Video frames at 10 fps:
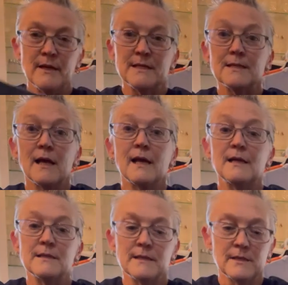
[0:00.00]

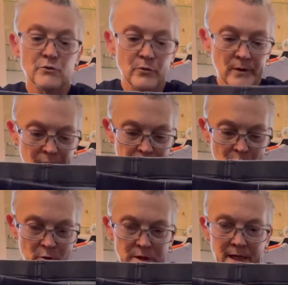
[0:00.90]
size, the 12,
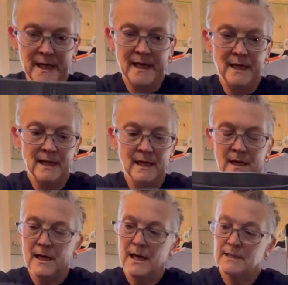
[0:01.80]
14,
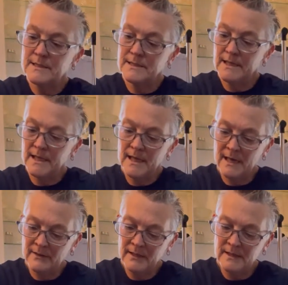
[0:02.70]
and see
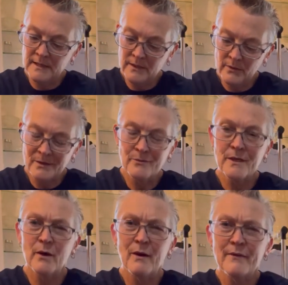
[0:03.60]
how they do. I don't
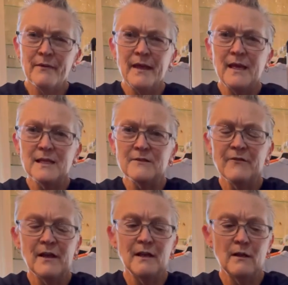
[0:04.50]
know. I think it's
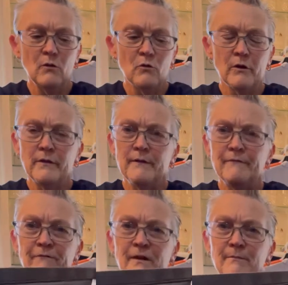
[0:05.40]
Faded Glory that
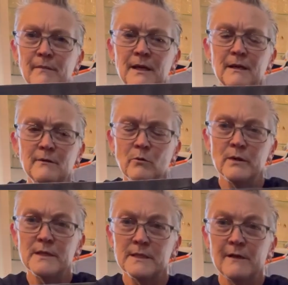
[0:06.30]
fit me, the
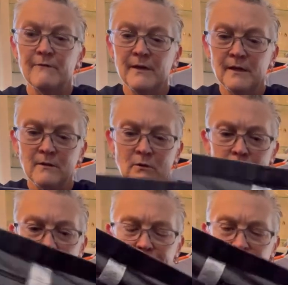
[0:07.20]
ones that say Faded Glory
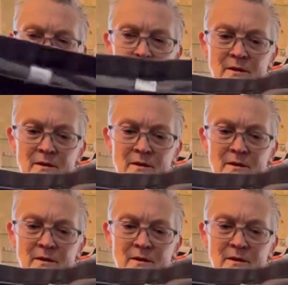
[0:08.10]
that fit me